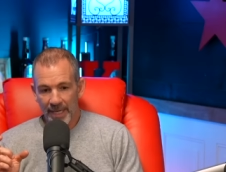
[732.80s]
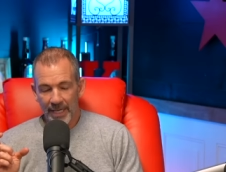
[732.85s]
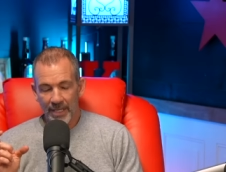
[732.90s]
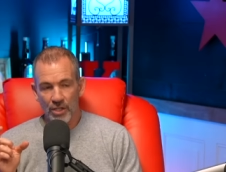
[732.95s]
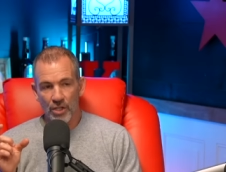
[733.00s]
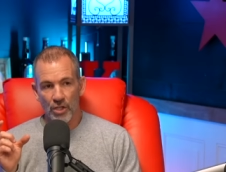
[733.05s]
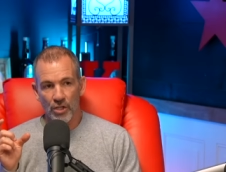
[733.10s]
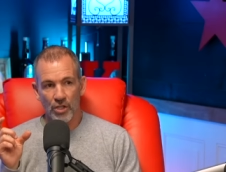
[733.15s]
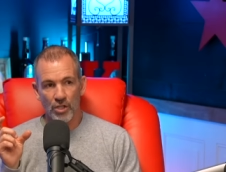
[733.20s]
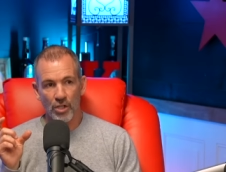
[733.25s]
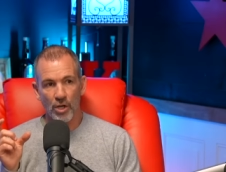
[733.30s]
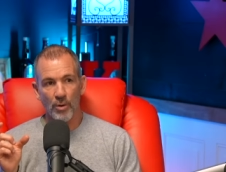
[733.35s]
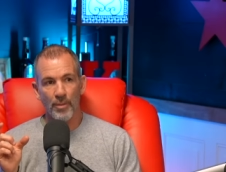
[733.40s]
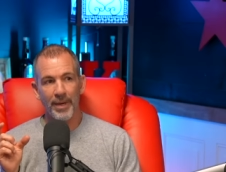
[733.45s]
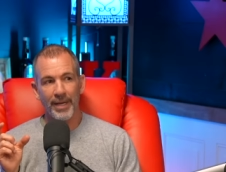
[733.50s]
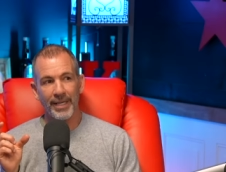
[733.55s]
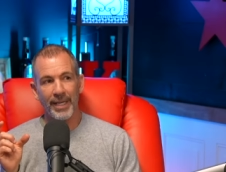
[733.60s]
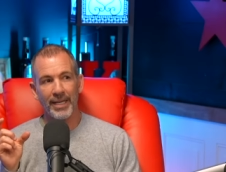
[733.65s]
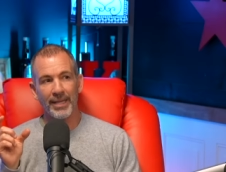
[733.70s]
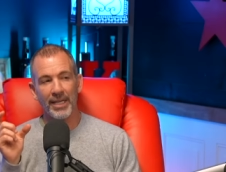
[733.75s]
is so
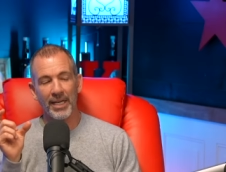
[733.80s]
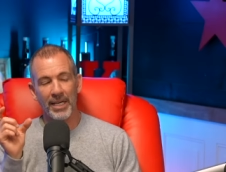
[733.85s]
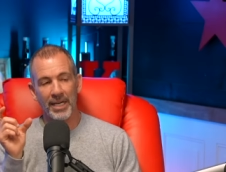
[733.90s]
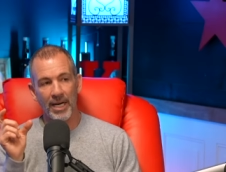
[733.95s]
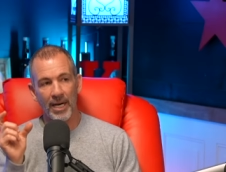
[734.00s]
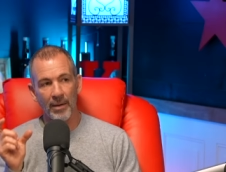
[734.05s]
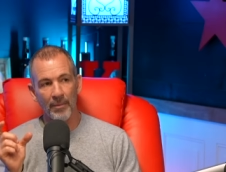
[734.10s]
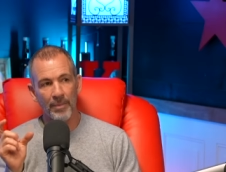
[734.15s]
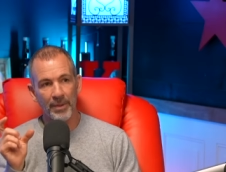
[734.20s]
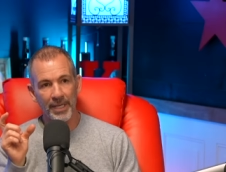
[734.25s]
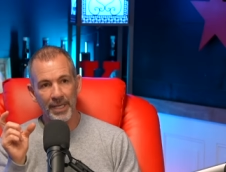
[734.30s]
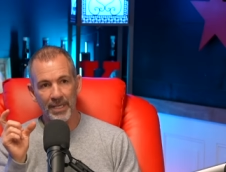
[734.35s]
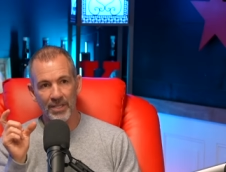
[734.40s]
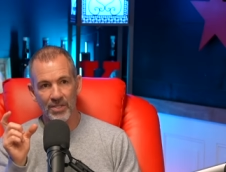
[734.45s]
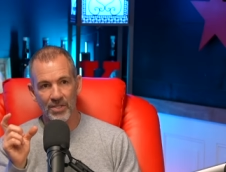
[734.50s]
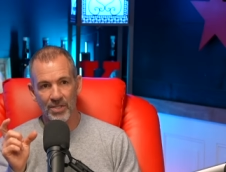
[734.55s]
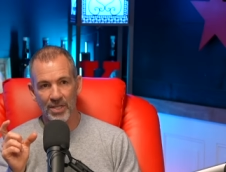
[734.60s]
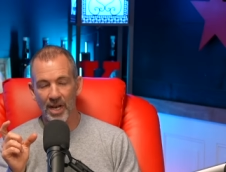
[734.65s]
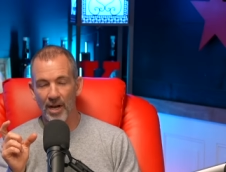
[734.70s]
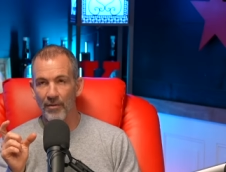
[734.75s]
big that the company
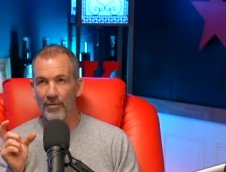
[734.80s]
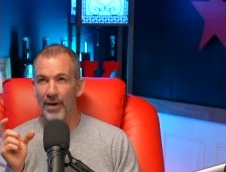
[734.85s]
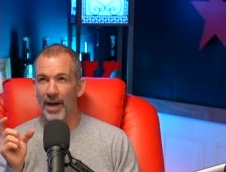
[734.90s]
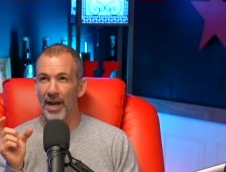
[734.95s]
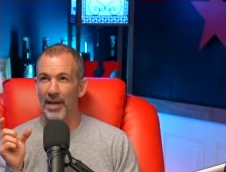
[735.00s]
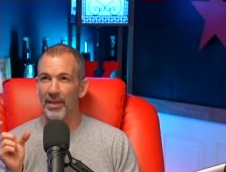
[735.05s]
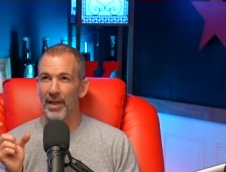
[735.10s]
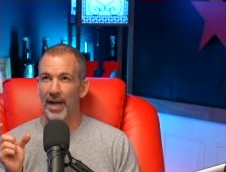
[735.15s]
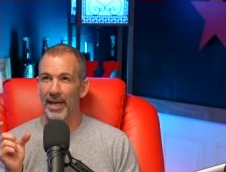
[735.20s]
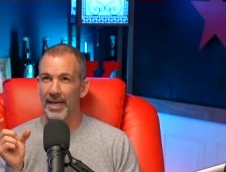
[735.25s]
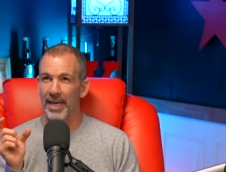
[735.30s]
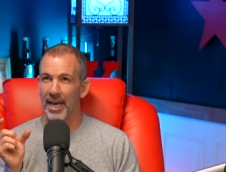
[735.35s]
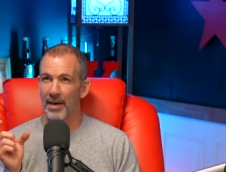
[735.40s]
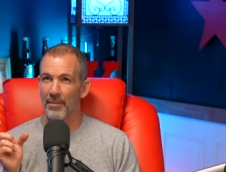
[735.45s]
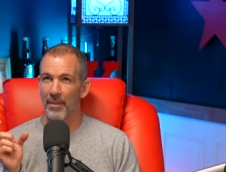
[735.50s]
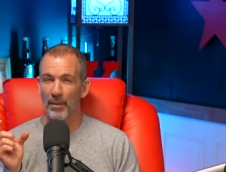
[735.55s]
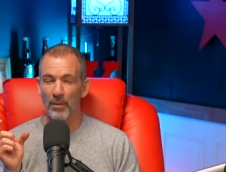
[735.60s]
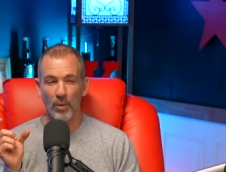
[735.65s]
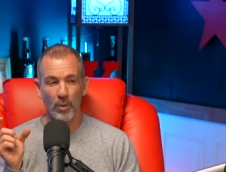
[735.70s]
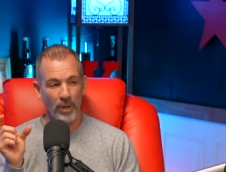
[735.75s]
itself, I, I can't
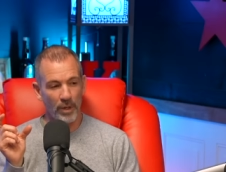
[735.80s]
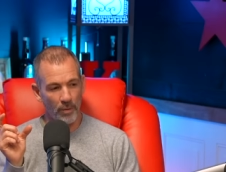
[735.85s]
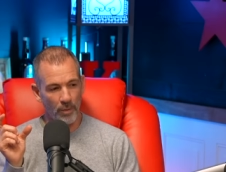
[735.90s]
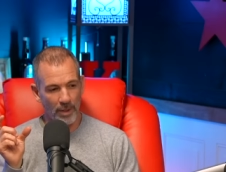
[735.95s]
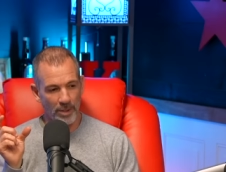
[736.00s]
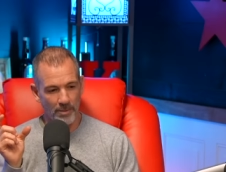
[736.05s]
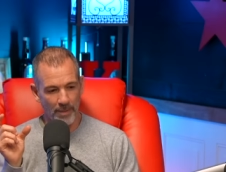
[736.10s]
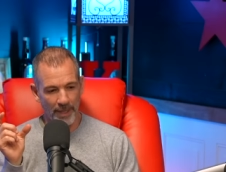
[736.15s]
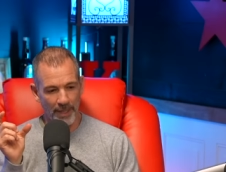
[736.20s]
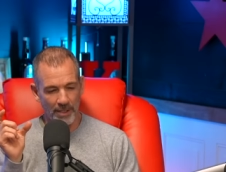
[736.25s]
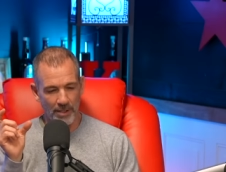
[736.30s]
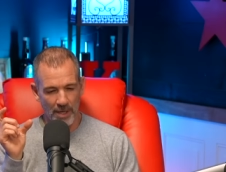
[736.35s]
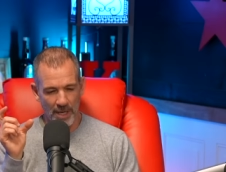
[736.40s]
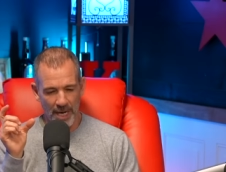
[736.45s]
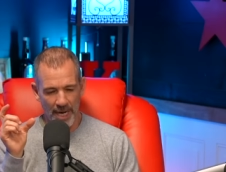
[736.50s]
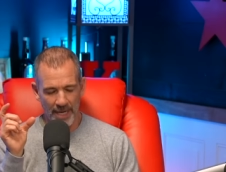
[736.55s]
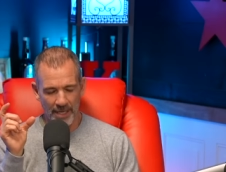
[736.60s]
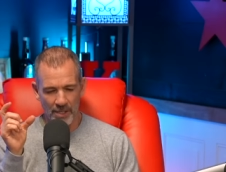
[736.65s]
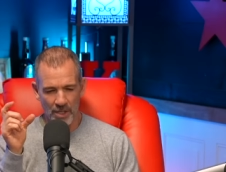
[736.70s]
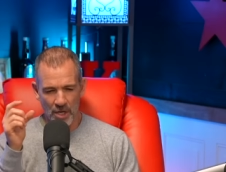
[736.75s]
remember what it was, but it's,
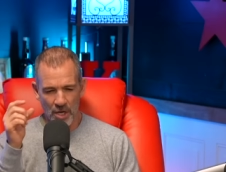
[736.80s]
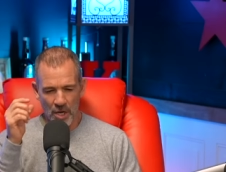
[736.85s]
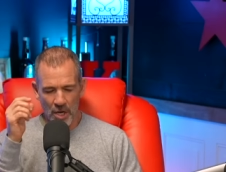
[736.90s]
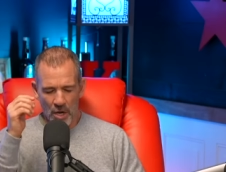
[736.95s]
it's,